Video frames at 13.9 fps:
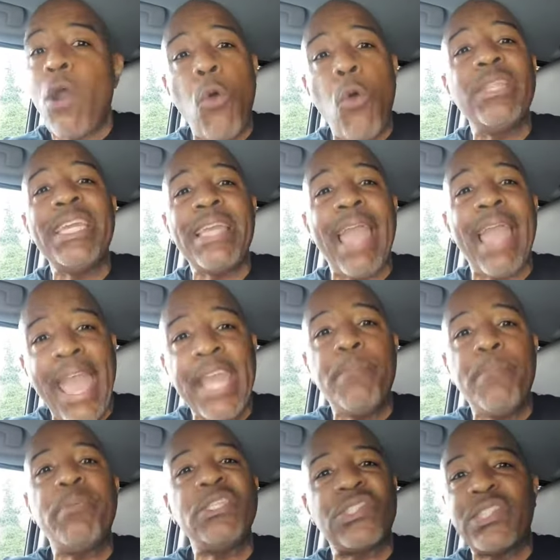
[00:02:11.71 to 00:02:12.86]
Only
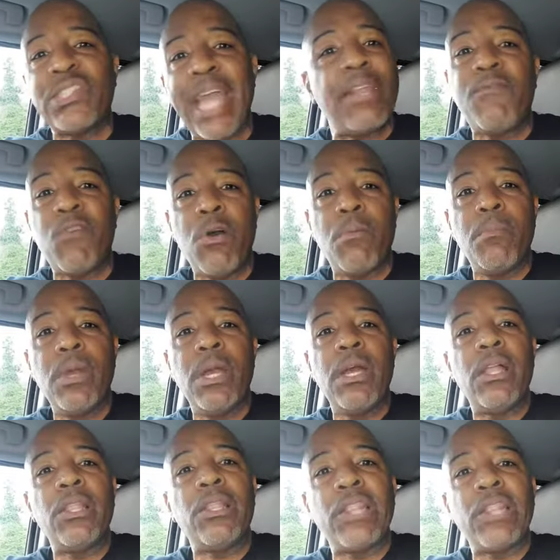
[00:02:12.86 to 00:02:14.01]
8% of them
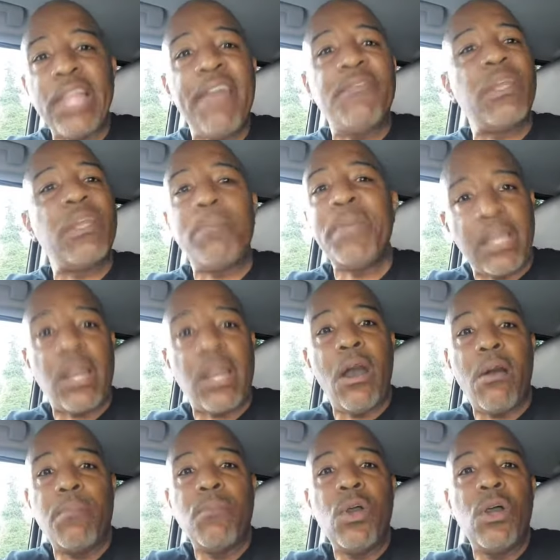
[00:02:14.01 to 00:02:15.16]
live to
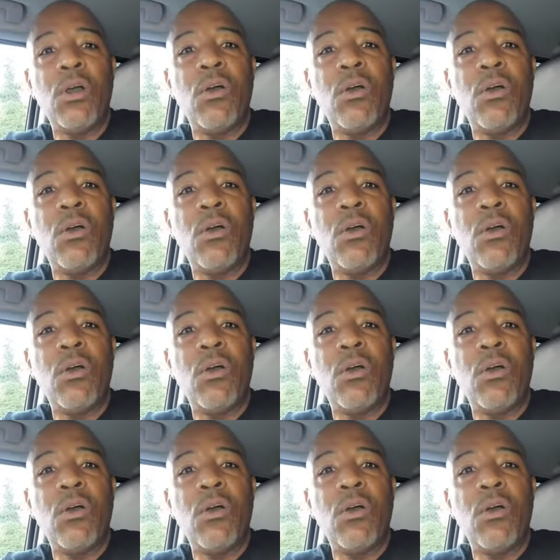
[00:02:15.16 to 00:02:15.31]
become